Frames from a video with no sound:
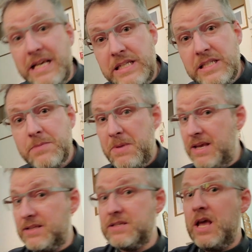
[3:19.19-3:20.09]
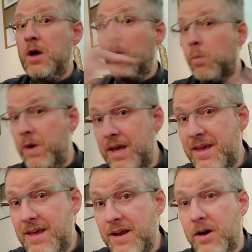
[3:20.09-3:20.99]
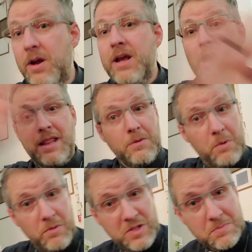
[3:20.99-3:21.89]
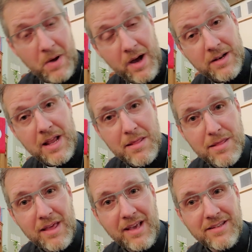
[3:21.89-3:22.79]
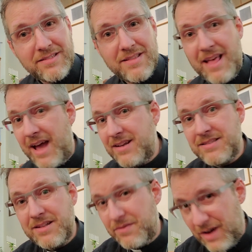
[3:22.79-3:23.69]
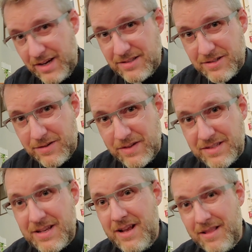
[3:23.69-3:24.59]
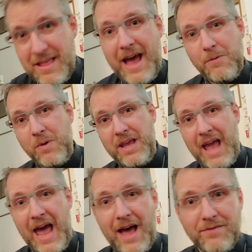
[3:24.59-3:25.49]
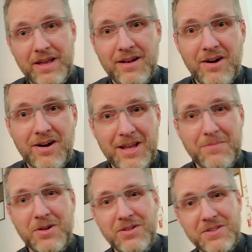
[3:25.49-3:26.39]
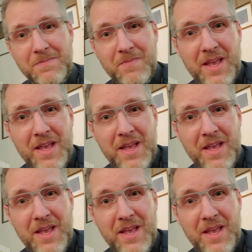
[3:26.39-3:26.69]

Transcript: He speaks speaks, we hear, and then we respond in thanks. That is the divine service that we have in our hymnals.